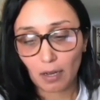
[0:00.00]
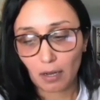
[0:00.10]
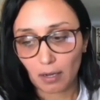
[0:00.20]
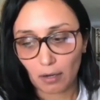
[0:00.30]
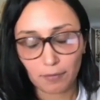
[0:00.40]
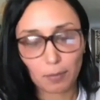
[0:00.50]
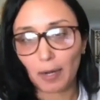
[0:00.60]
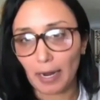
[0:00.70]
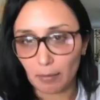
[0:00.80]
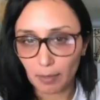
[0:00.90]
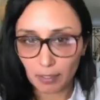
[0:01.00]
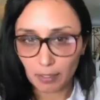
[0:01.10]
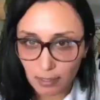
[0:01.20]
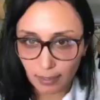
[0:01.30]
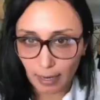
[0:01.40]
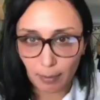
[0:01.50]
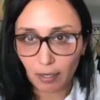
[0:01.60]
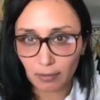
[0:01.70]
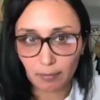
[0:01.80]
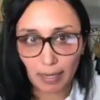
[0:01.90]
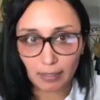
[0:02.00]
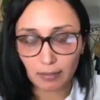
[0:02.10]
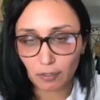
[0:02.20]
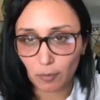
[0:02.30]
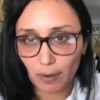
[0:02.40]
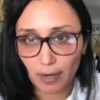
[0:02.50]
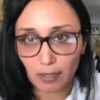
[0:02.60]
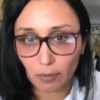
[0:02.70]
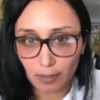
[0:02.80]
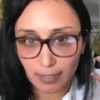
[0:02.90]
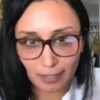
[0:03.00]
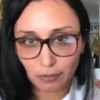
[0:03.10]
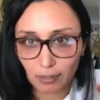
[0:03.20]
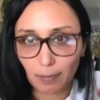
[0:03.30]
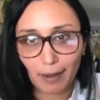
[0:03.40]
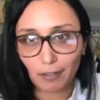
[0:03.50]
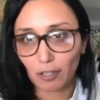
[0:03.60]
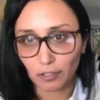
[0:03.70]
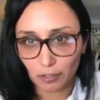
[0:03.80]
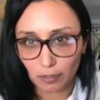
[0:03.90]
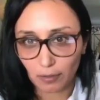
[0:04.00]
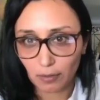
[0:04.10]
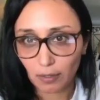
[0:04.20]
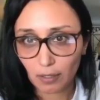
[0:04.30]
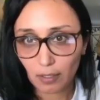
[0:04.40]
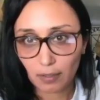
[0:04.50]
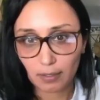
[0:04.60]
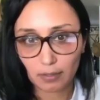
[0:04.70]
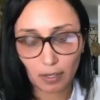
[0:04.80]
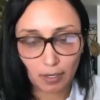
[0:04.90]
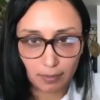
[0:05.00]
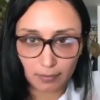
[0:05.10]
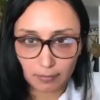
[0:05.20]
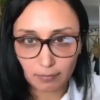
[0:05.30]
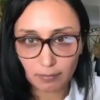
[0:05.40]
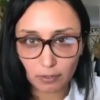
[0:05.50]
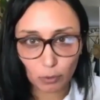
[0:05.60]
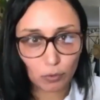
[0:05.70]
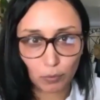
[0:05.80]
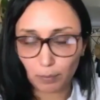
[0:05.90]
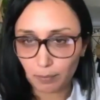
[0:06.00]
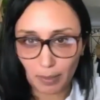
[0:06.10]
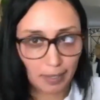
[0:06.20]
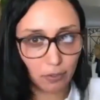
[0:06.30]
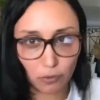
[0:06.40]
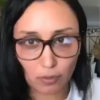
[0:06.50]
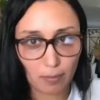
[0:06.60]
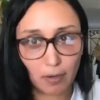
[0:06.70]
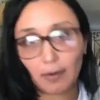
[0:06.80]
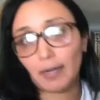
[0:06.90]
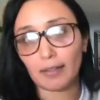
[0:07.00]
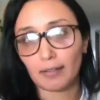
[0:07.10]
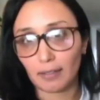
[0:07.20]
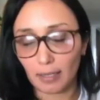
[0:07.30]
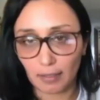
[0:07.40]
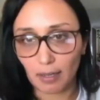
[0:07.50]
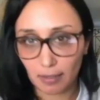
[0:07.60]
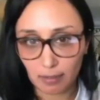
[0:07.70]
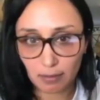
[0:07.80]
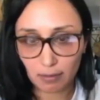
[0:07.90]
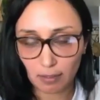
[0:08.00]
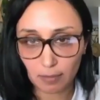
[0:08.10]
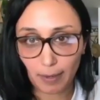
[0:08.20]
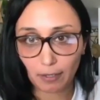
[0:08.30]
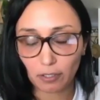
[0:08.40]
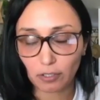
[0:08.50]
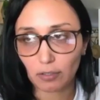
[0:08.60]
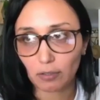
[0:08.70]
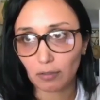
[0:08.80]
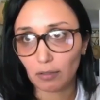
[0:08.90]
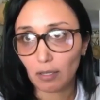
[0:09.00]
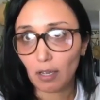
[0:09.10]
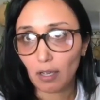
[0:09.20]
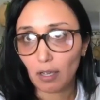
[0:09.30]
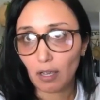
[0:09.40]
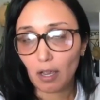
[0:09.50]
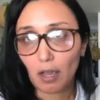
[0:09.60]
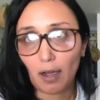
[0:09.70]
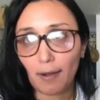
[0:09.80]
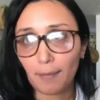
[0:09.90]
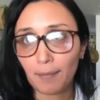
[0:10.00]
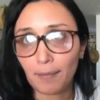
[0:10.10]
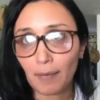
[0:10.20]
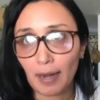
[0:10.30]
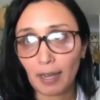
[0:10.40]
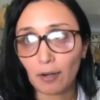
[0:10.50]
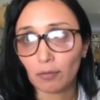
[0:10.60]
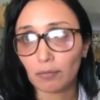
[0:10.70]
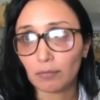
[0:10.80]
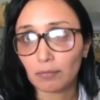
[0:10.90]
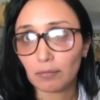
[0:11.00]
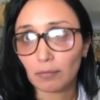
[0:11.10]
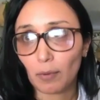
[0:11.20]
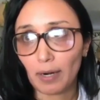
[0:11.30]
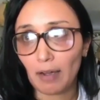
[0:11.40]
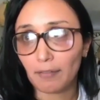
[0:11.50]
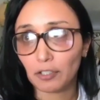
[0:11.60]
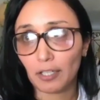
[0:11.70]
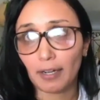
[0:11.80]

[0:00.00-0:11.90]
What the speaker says: of some kind, because this is a chemical imbalance in your brain. So it's actually biological. It's not due to past trauma or anything like that. It's biological. And I don't want to have a child.